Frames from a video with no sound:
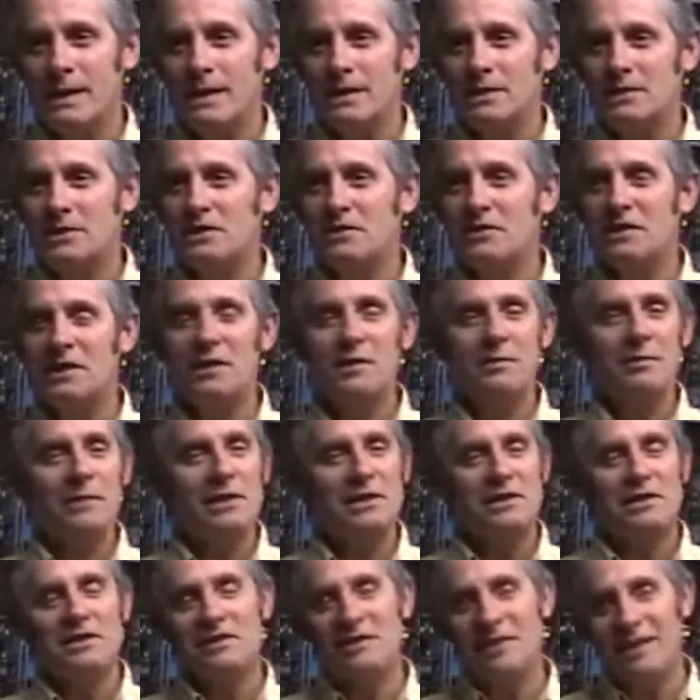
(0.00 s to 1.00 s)
She said to me,
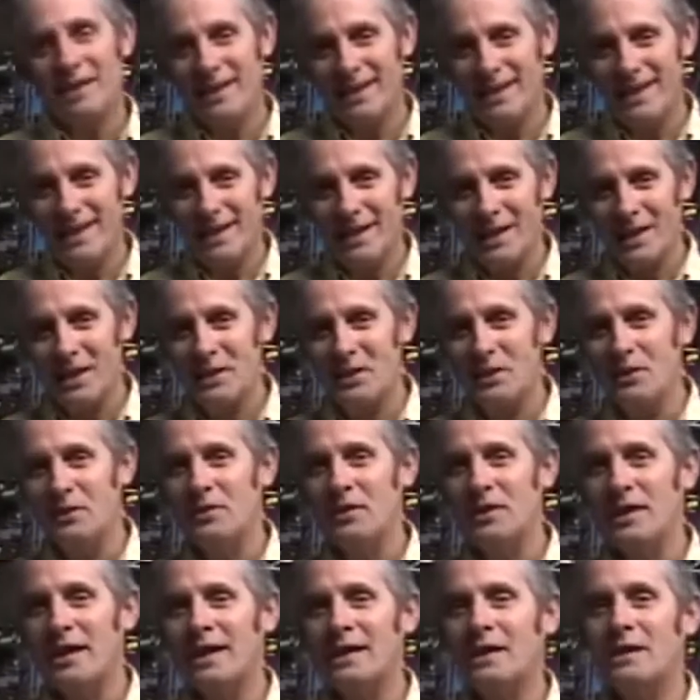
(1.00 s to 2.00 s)
she said, I know
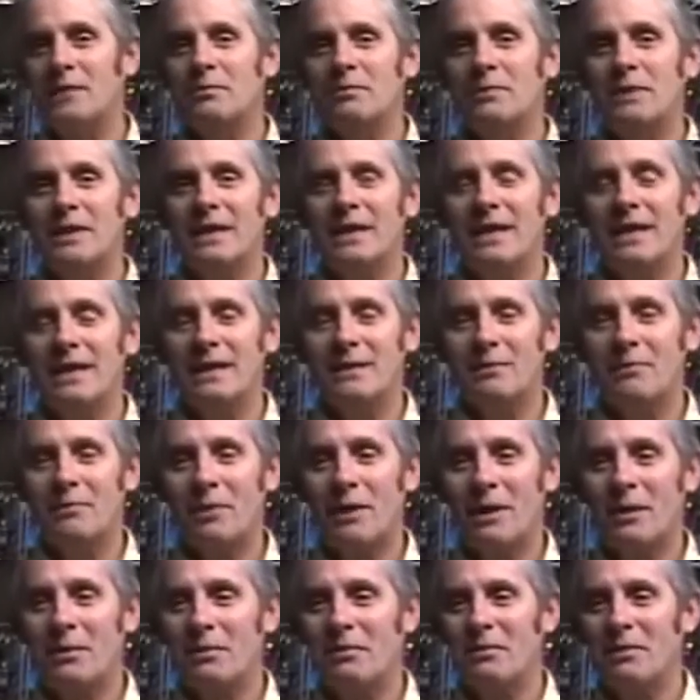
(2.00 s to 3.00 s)
that I could be
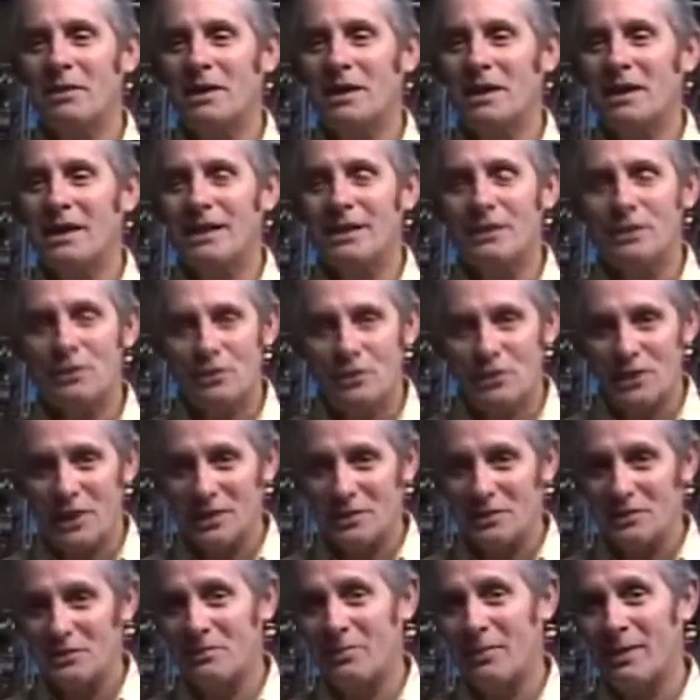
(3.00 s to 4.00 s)
probably
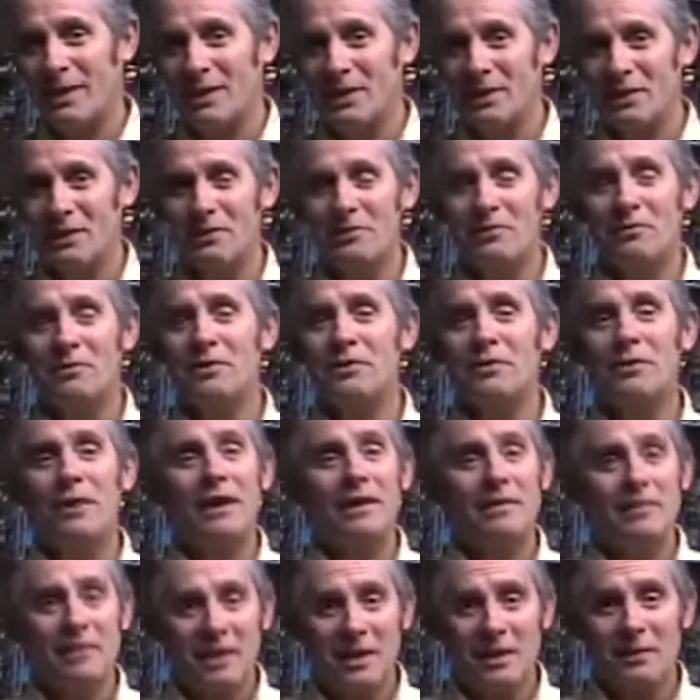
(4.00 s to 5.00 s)
judged by you for
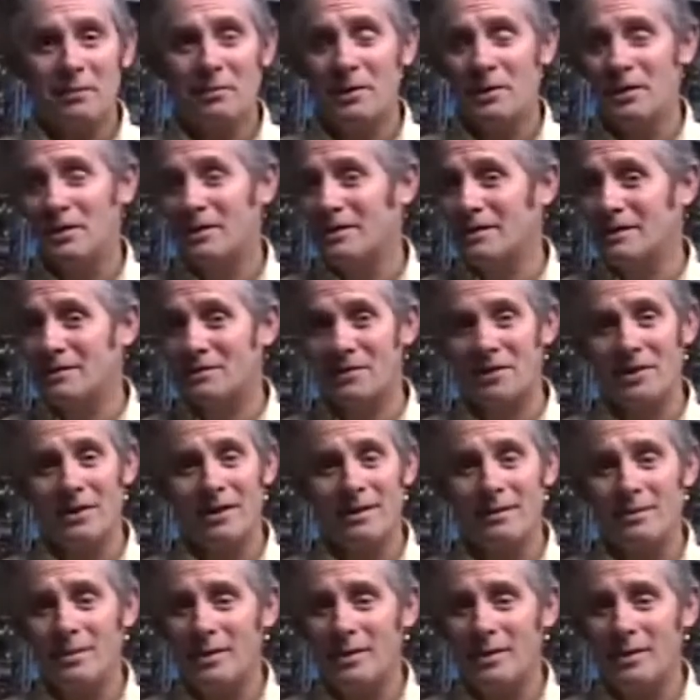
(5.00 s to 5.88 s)
driving up here in this car,